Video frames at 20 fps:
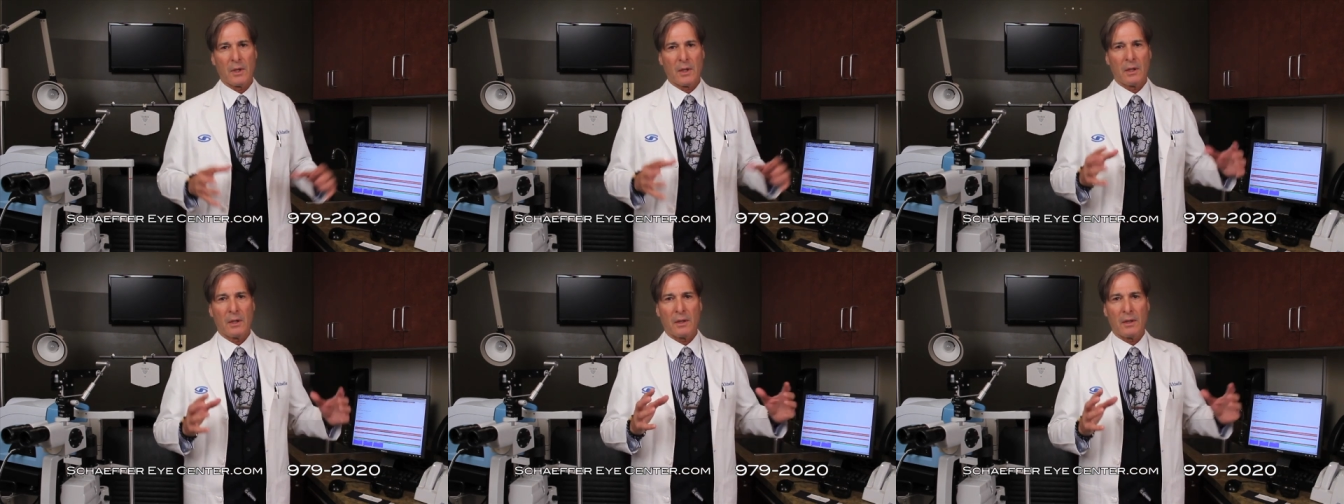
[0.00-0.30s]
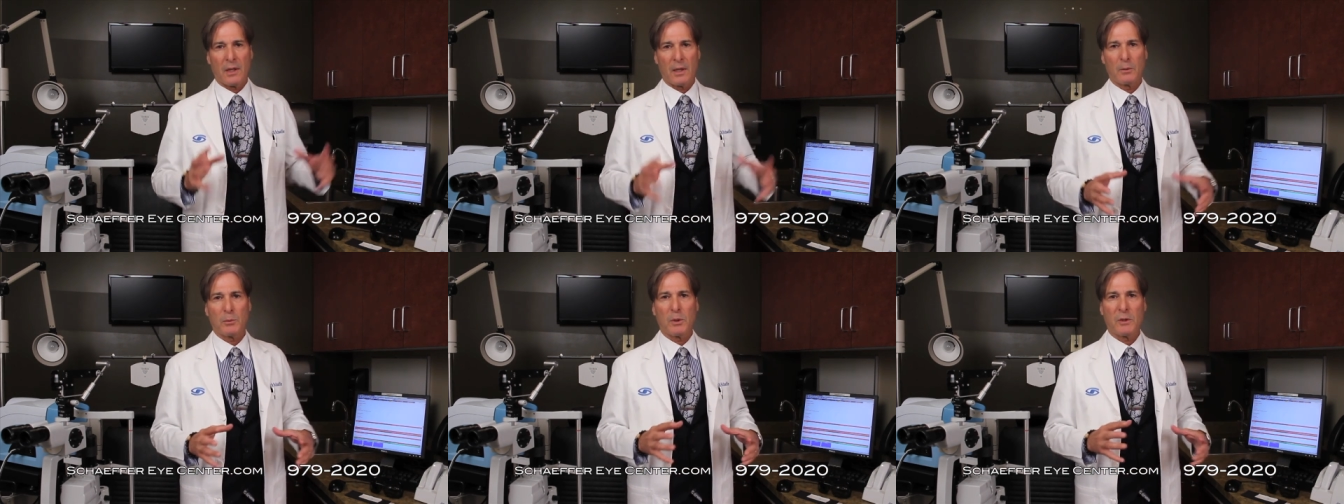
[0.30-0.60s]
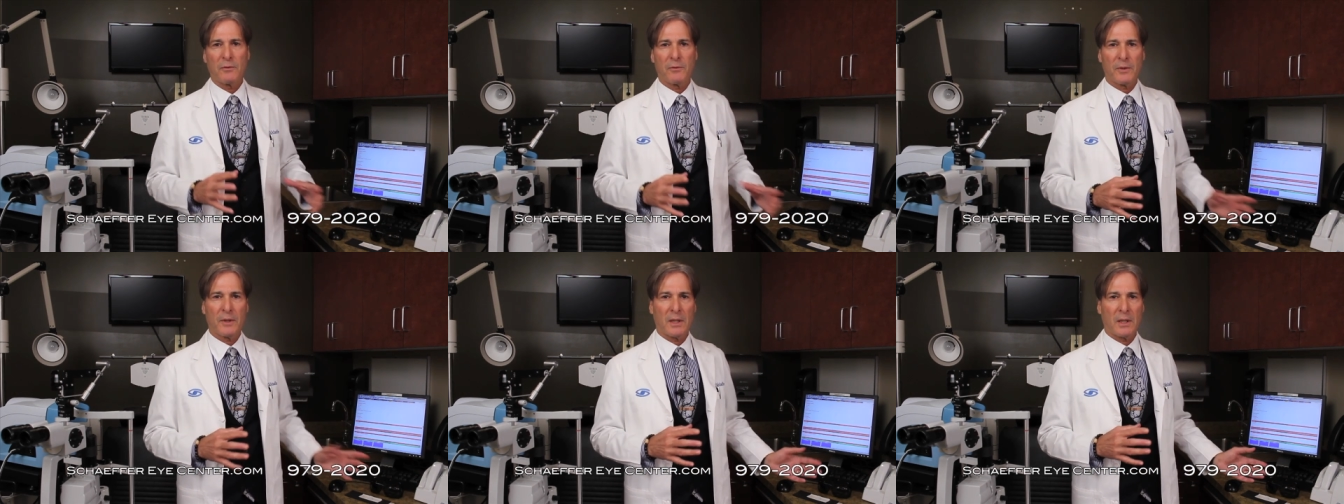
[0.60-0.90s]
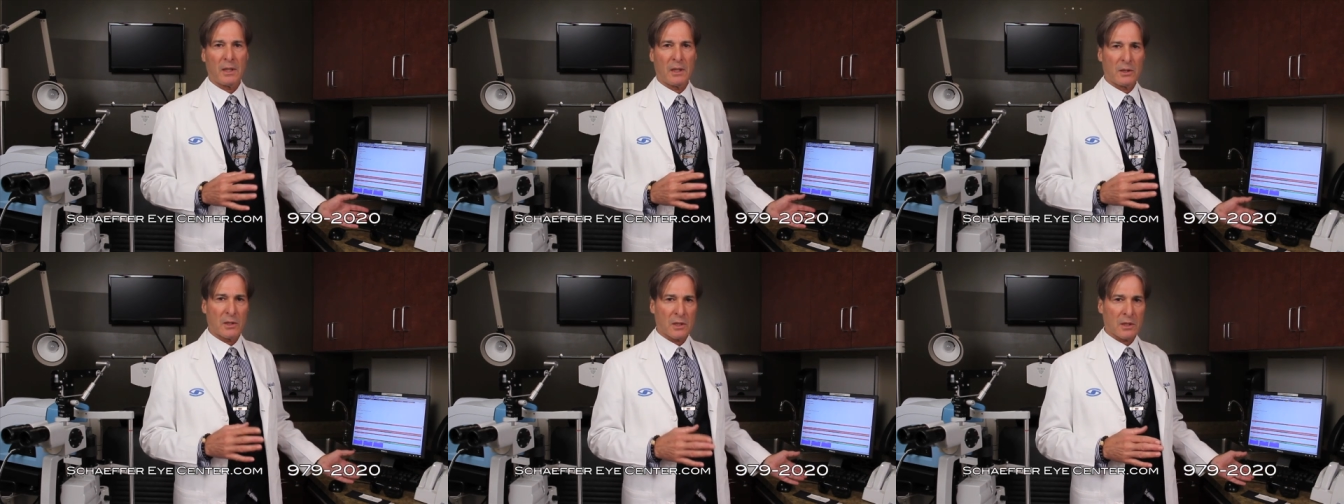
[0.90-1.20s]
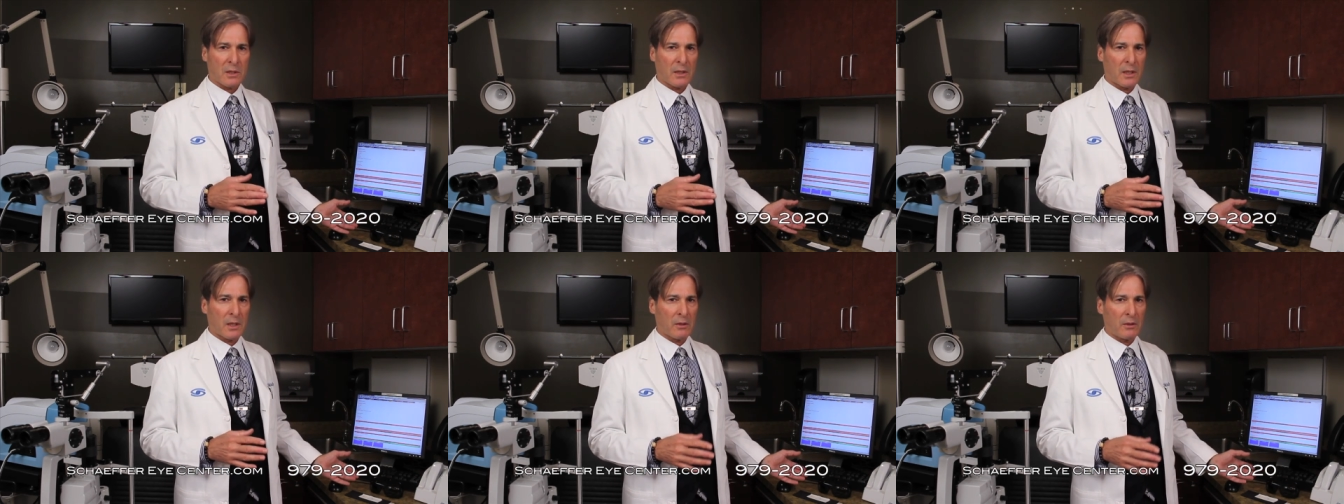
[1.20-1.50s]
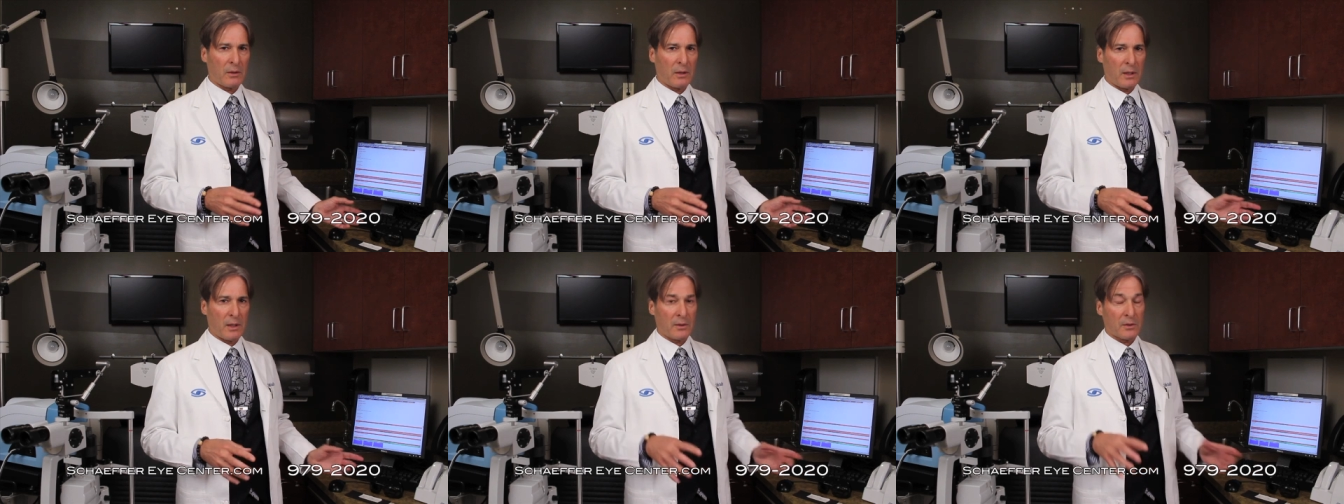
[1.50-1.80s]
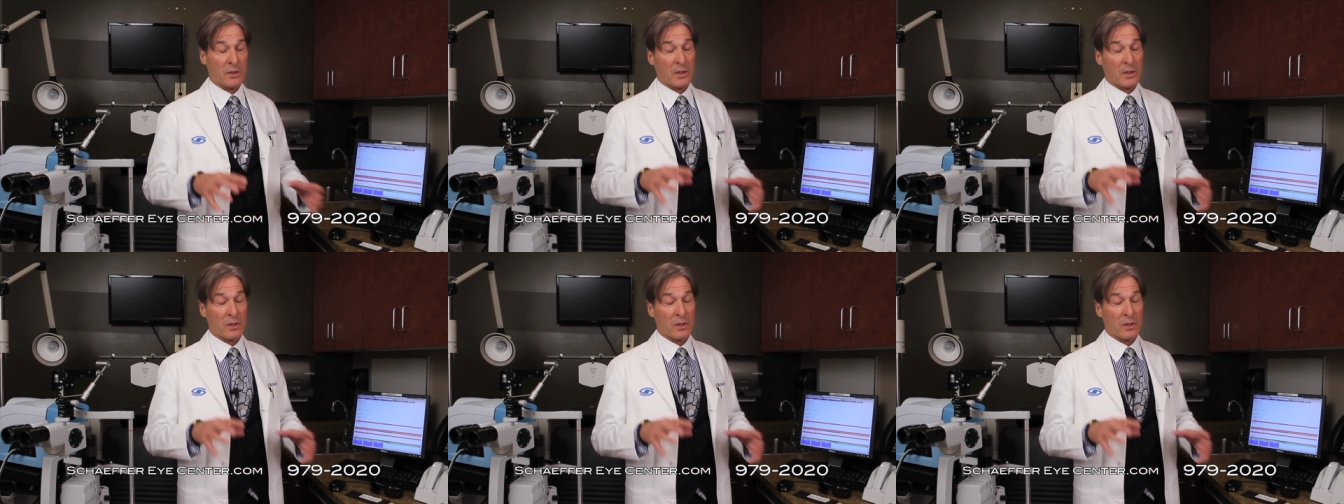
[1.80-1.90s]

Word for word: then we fit in scleral lens.